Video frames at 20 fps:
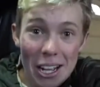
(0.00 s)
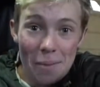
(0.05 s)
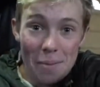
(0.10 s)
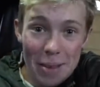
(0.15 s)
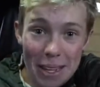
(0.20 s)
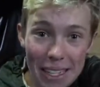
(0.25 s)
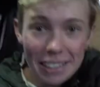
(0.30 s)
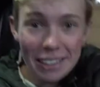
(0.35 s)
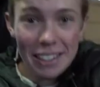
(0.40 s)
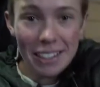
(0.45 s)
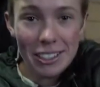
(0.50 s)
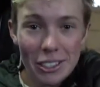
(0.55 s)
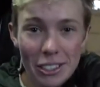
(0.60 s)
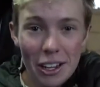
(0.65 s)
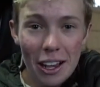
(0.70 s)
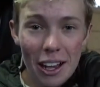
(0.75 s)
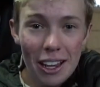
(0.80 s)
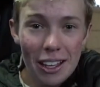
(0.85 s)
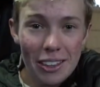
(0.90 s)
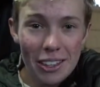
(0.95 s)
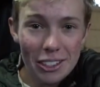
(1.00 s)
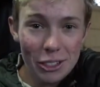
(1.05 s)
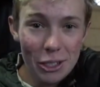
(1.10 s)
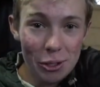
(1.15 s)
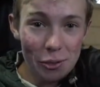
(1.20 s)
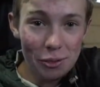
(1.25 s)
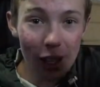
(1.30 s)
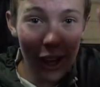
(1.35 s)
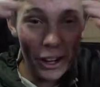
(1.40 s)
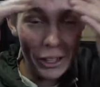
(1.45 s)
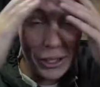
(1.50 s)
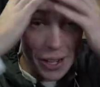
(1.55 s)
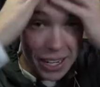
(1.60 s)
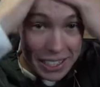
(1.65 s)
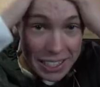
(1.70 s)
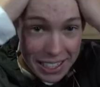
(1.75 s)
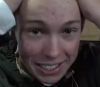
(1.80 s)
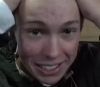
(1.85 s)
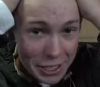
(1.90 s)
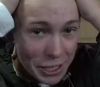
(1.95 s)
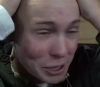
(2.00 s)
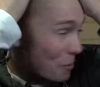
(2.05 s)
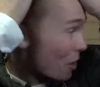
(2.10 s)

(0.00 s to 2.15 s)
coming this uh, this new vlog. You guys can see the